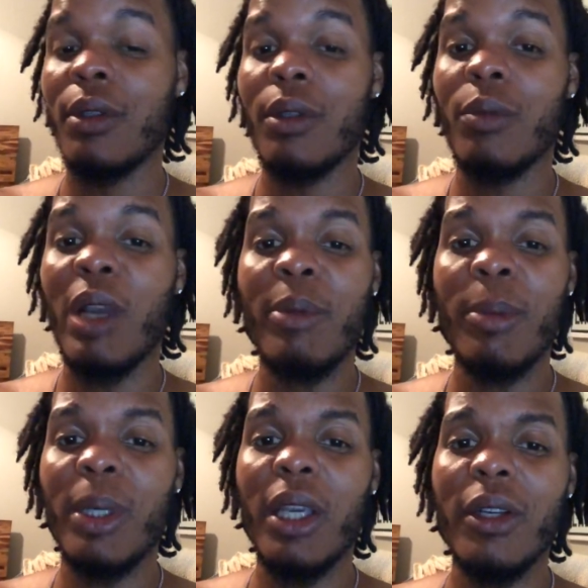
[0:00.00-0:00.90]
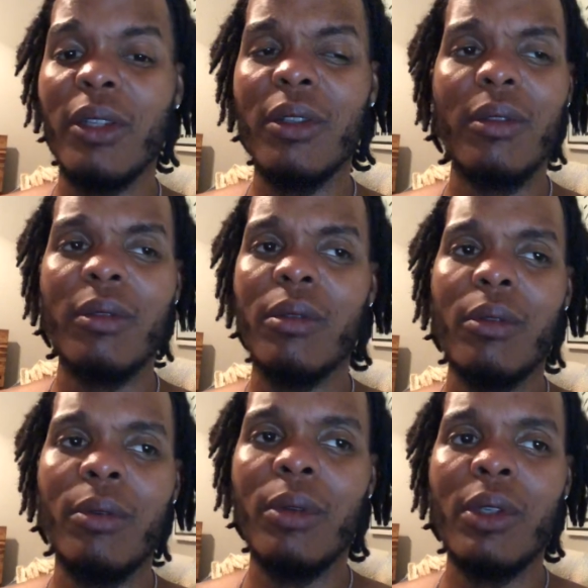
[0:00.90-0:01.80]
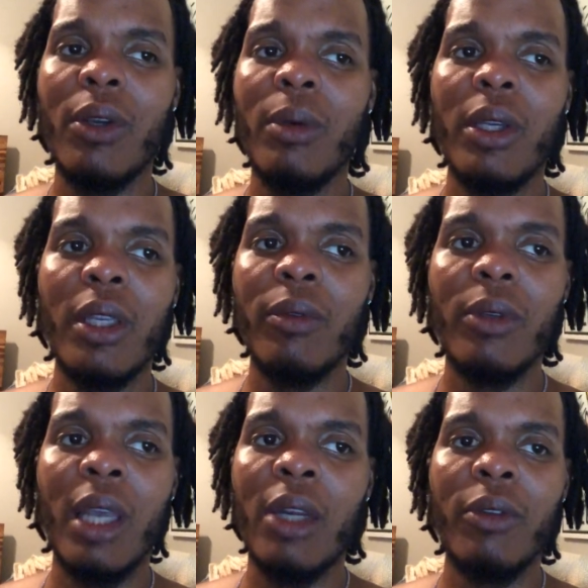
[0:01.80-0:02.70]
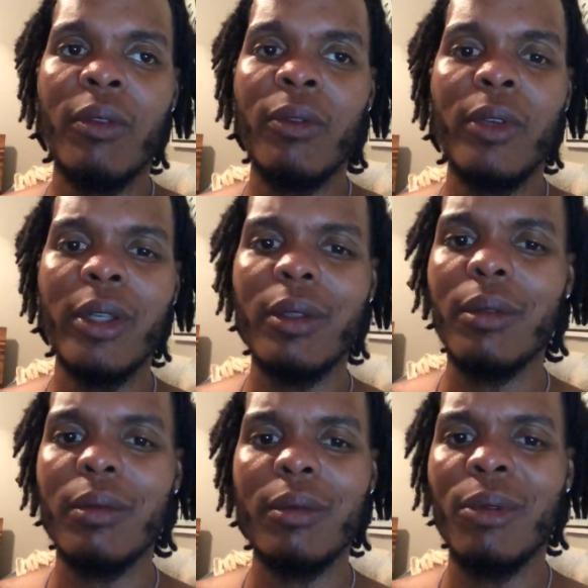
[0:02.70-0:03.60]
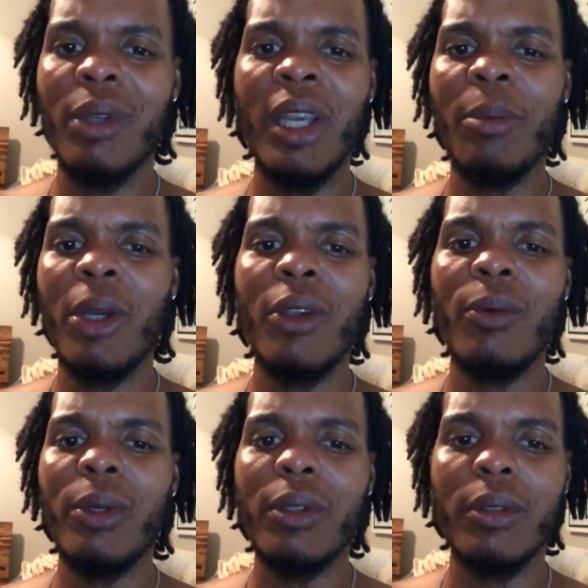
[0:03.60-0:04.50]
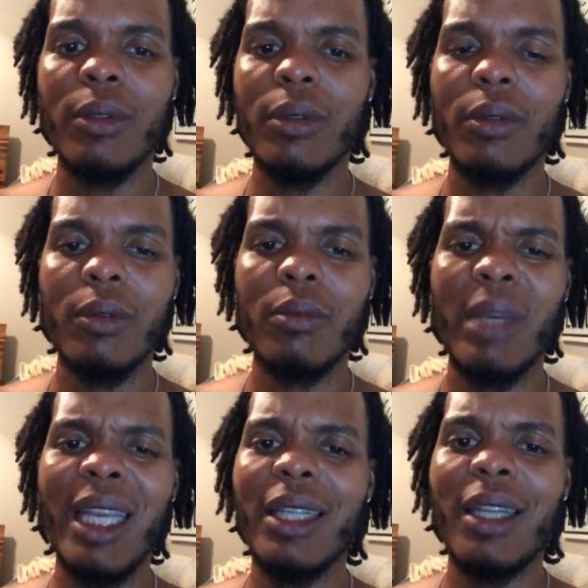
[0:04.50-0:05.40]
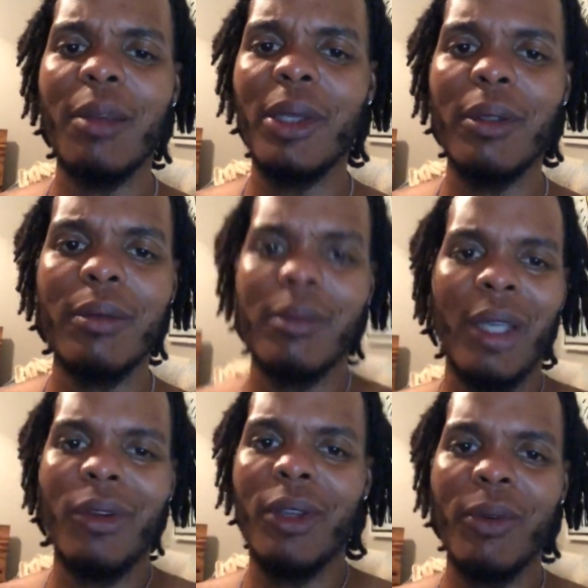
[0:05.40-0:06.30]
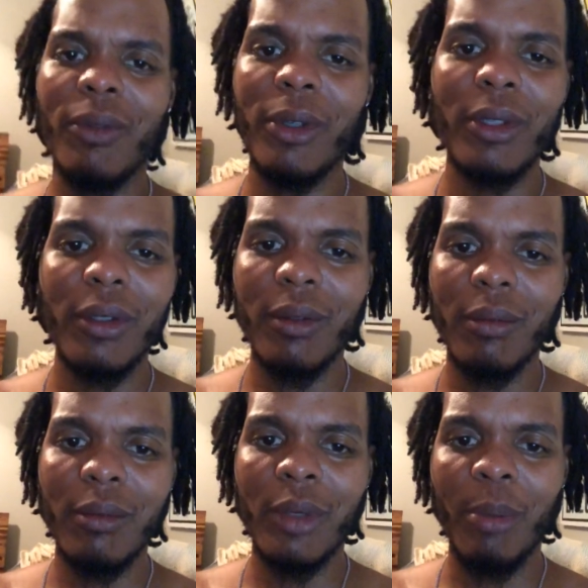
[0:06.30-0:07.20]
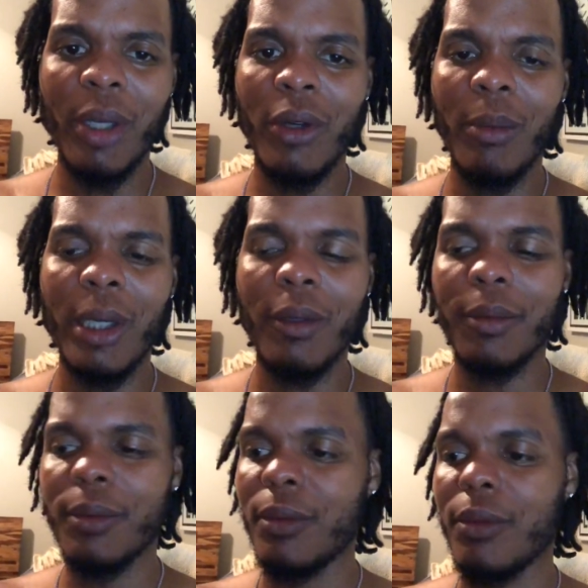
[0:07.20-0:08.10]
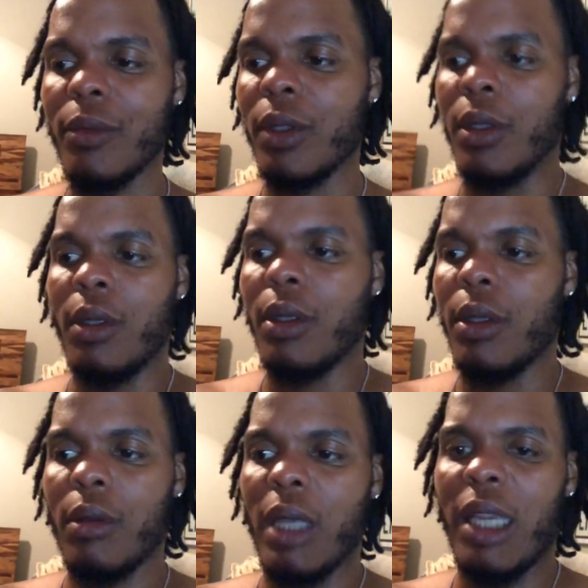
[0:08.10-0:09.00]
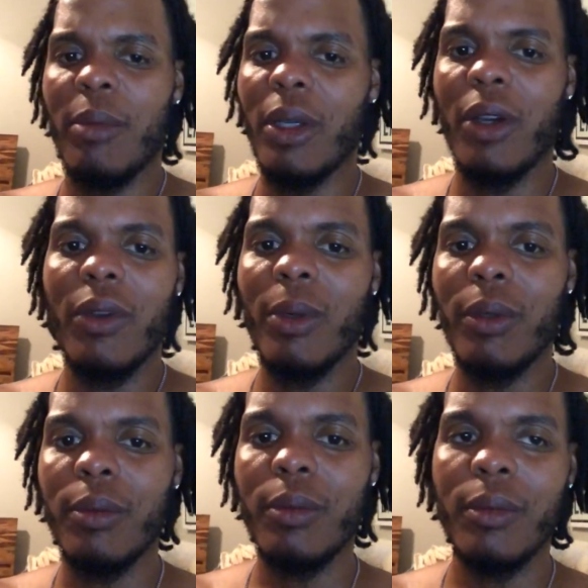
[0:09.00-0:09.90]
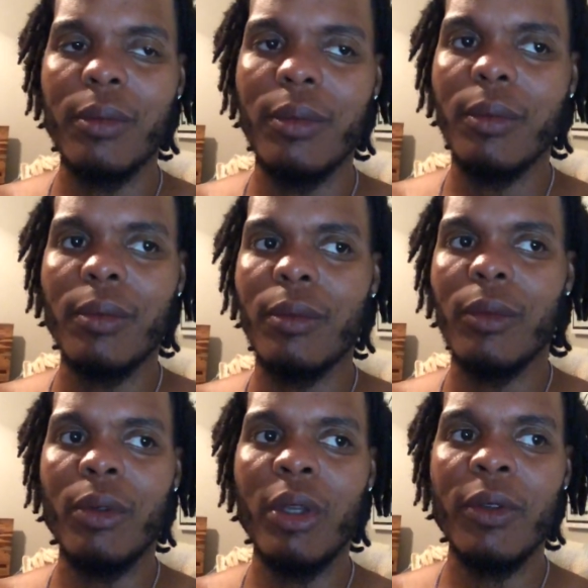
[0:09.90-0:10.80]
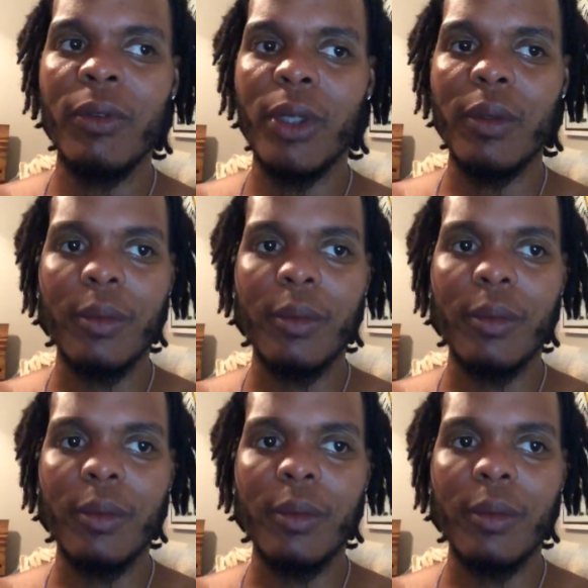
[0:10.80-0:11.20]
White people hate us. So what? I don't give a fuck. You can hate me all you want. My ex hate me. I don't give no fucks. I don't pay no mind. Hate me all you want. Who gives a fuck?